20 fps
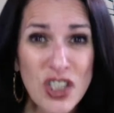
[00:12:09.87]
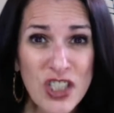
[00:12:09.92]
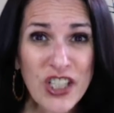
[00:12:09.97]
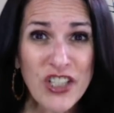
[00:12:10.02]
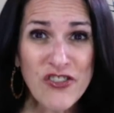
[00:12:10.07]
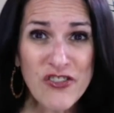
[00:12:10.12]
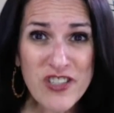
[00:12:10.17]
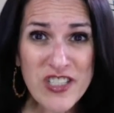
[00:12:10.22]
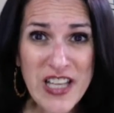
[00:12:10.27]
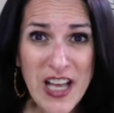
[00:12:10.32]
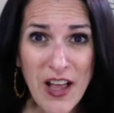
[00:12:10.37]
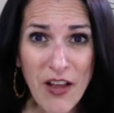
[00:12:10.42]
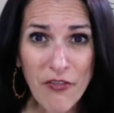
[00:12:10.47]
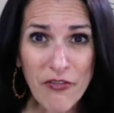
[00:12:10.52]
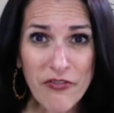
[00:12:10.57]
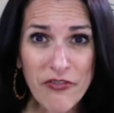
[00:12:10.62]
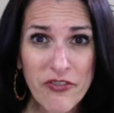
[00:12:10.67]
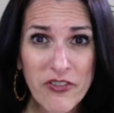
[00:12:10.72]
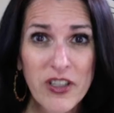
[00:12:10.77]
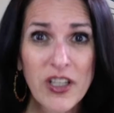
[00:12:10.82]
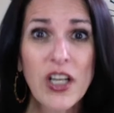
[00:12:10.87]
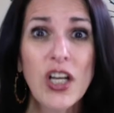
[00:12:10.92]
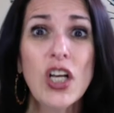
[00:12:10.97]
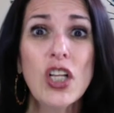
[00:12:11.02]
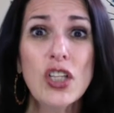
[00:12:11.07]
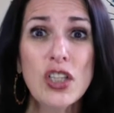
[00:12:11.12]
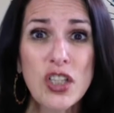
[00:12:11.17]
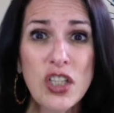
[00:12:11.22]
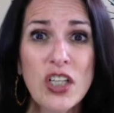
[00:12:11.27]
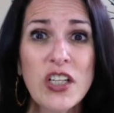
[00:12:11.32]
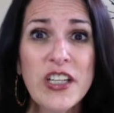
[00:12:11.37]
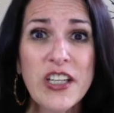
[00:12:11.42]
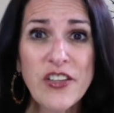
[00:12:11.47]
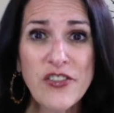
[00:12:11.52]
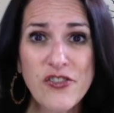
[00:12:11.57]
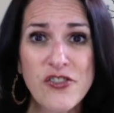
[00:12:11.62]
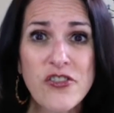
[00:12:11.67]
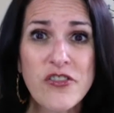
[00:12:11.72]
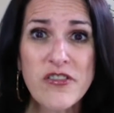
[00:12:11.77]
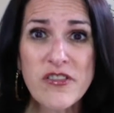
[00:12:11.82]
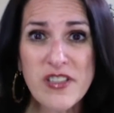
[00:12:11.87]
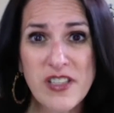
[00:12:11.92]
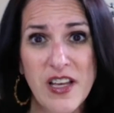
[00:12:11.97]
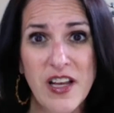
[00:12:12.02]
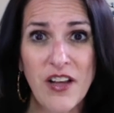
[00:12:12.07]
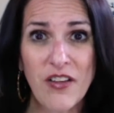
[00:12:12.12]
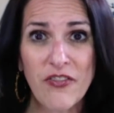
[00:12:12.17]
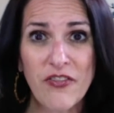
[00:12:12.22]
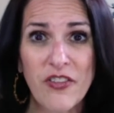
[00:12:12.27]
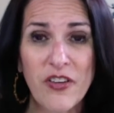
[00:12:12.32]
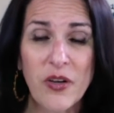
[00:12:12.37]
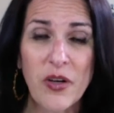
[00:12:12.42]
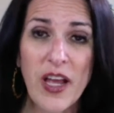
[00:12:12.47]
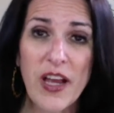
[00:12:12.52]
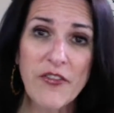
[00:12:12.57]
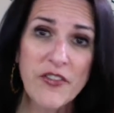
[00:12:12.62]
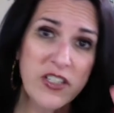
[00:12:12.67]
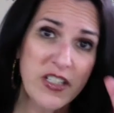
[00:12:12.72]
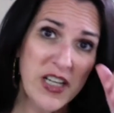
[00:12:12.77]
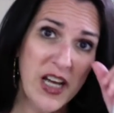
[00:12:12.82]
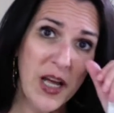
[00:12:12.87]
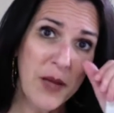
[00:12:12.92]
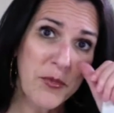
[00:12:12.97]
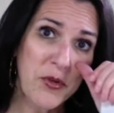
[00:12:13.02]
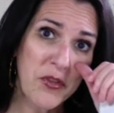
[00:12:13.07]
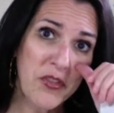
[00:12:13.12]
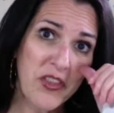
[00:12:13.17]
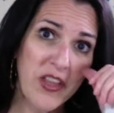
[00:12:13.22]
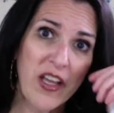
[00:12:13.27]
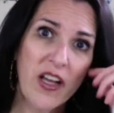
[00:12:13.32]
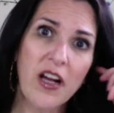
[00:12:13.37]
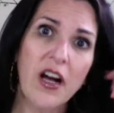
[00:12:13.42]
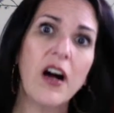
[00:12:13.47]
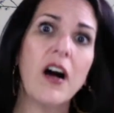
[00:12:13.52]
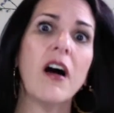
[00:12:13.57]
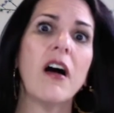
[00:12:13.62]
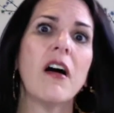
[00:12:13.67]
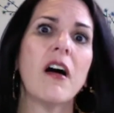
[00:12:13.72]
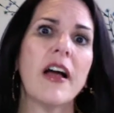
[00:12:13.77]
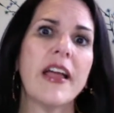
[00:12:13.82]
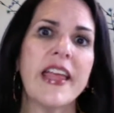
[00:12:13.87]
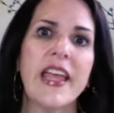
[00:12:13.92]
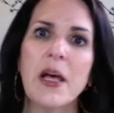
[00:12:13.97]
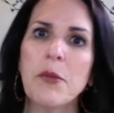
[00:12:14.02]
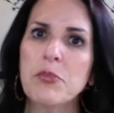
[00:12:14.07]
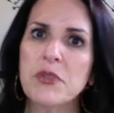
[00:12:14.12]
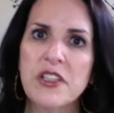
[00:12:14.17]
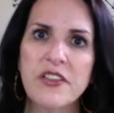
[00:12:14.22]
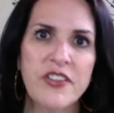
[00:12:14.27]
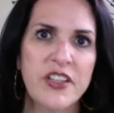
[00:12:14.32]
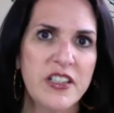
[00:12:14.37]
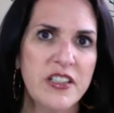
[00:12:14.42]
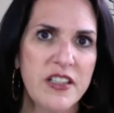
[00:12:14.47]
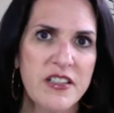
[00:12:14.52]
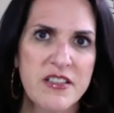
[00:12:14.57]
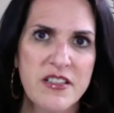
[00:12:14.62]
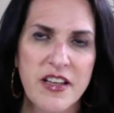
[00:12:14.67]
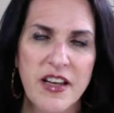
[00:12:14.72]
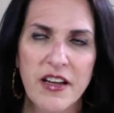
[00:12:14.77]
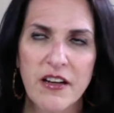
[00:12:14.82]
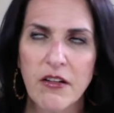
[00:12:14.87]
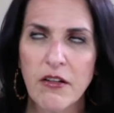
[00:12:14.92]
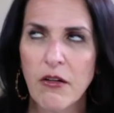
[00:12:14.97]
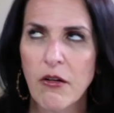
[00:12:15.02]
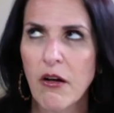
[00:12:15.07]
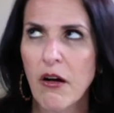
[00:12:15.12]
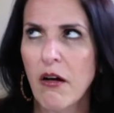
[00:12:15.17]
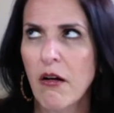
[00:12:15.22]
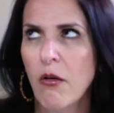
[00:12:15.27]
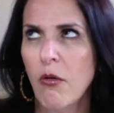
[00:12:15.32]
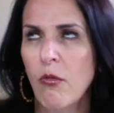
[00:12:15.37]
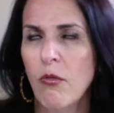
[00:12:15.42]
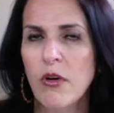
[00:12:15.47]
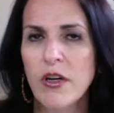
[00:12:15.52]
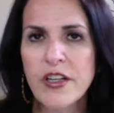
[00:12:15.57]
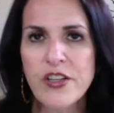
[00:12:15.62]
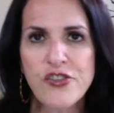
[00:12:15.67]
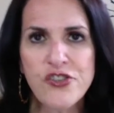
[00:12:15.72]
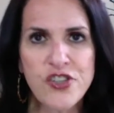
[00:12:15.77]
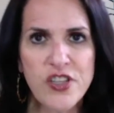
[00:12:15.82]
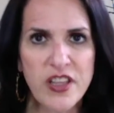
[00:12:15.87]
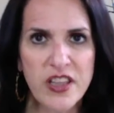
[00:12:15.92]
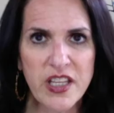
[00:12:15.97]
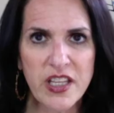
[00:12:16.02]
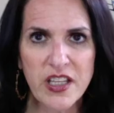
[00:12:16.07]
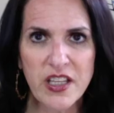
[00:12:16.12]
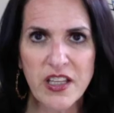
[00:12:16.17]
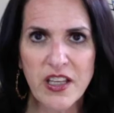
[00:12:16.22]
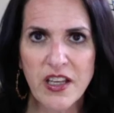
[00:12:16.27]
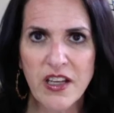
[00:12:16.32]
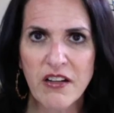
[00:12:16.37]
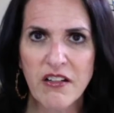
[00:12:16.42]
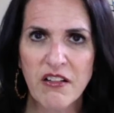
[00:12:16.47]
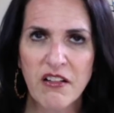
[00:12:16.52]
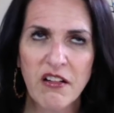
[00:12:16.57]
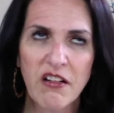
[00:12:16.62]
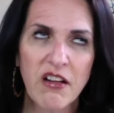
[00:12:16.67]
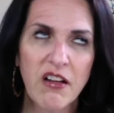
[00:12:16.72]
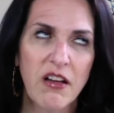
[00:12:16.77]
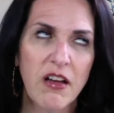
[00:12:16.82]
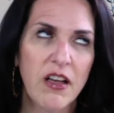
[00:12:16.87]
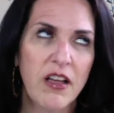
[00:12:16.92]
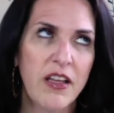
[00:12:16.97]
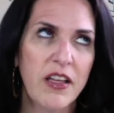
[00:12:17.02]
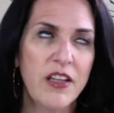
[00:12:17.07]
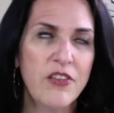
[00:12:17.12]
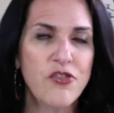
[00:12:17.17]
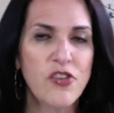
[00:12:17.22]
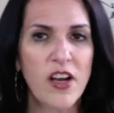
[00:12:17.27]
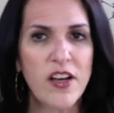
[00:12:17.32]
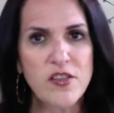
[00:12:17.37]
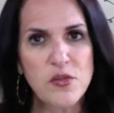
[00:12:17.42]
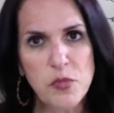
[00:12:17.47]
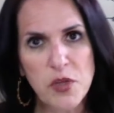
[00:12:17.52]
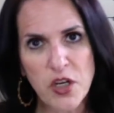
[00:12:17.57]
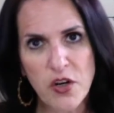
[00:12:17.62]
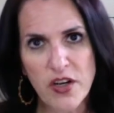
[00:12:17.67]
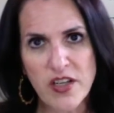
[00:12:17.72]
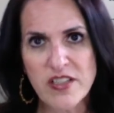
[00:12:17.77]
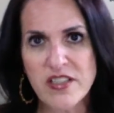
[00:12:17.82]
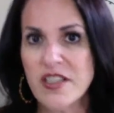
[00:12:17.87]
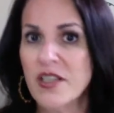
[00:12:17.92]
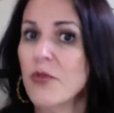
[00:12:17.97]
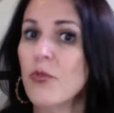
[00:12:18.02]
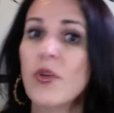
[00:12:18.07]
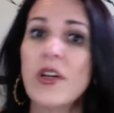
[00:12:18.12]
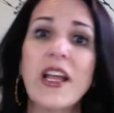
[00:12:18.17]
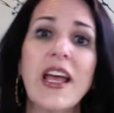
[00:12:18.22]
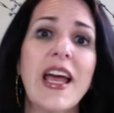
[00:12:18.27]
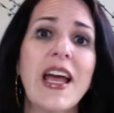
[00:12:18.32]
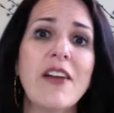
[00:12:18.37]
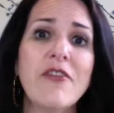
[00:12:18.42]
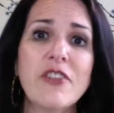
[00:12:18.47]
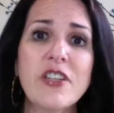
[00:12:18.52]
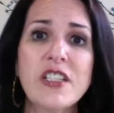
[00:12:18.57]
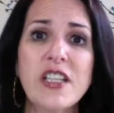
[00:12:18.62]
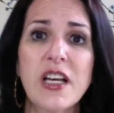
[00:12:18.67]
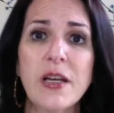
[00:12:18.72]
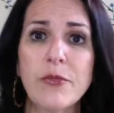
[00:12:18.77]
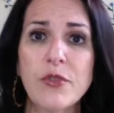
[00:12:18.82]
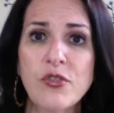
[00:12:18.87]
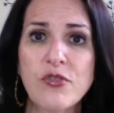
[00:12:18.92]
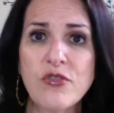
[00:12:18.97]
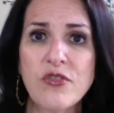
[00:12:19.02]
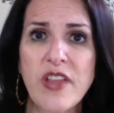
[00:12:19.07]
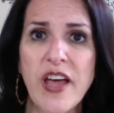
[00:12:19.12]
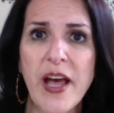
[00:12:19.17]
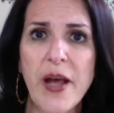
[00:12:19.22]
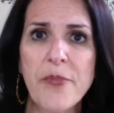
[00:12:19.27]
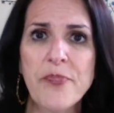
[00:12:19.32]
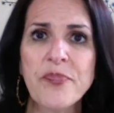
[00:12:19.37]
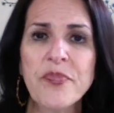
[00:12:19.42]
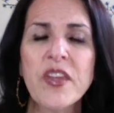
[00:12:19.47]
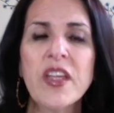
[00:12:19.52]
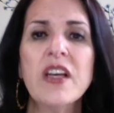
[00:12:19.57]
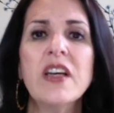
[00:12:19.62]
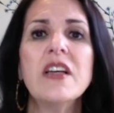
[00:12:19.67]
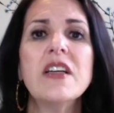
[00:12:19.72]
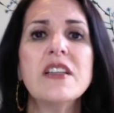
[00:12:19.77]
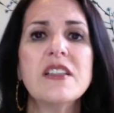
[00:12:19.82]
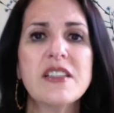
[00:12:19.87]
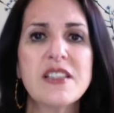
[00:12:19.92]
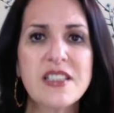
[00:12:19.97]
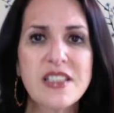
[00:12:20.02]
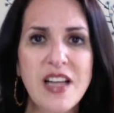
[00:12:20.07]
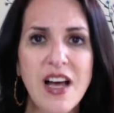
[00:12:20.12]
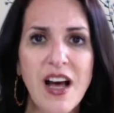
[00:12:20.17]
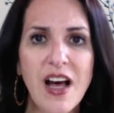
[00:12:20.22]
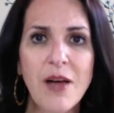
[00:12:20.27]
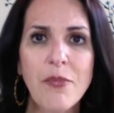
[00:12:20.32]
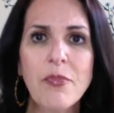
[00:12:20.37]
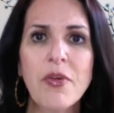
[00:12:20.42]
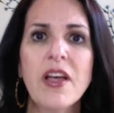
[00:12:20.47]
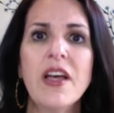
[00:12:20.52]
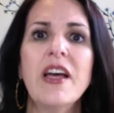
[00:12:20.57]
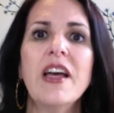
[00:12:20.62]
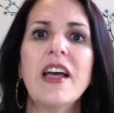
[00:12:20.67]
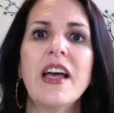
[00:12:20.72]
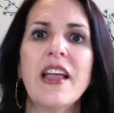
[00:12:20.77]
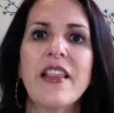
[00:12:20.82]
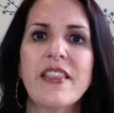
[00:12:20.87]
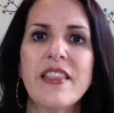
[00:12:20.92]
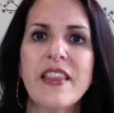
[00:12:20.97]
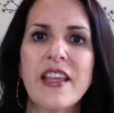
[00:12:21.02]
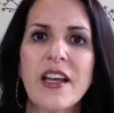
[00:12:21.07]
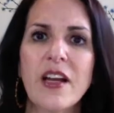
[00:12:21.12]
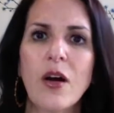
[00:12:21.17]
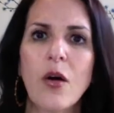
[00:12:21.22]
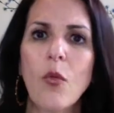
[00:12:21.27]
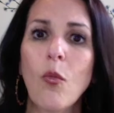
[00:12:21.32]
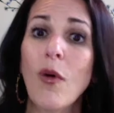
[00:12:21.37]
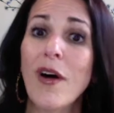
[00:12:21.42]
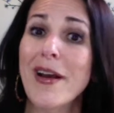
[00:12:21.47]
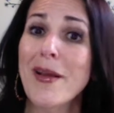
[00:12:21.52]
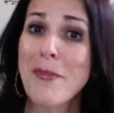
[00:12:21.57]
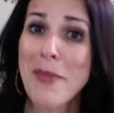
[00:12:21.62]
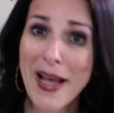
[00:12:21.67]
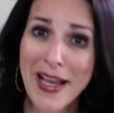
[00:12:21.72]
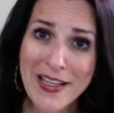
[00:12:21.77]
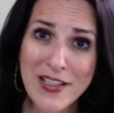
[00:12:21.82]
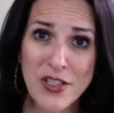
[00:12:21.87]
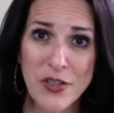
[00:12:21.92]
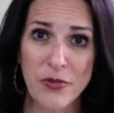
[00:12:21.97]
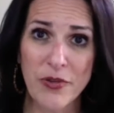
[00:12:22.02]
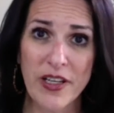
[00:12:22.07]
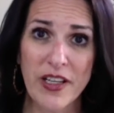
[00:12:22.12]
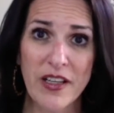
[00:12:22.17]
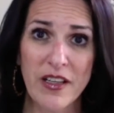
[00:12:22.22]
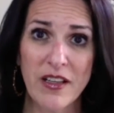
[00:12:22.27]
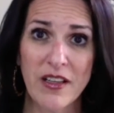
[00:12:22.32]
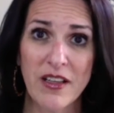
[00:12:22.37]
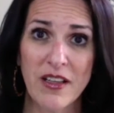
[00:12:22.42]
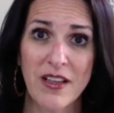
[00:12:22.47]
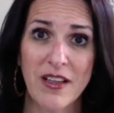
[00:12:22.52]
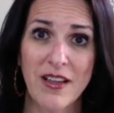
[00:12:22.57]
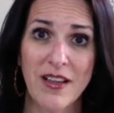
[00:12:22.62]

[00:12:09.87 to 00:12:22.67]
look at yourself. Look at yourself. Every time you think, oh, I can't believe he does that, or oh, what is she thinking, or oh, he drives me crazy. What, every time you do that, stop and think, what am I doing?